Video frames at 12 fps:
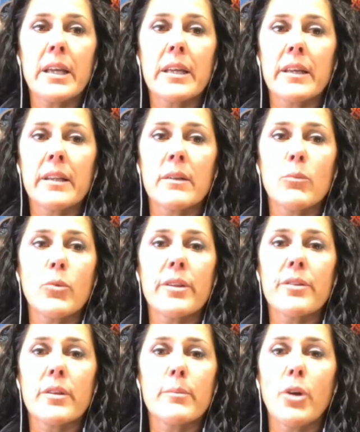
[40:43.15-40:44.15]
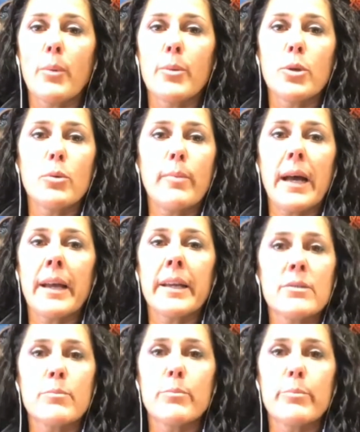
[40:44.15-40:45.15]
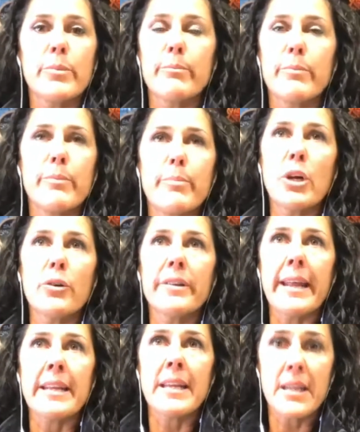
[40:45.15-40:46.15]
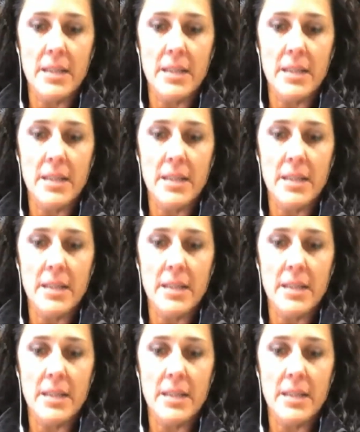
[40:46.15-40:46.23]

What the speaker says: and with abdominal pain beyond any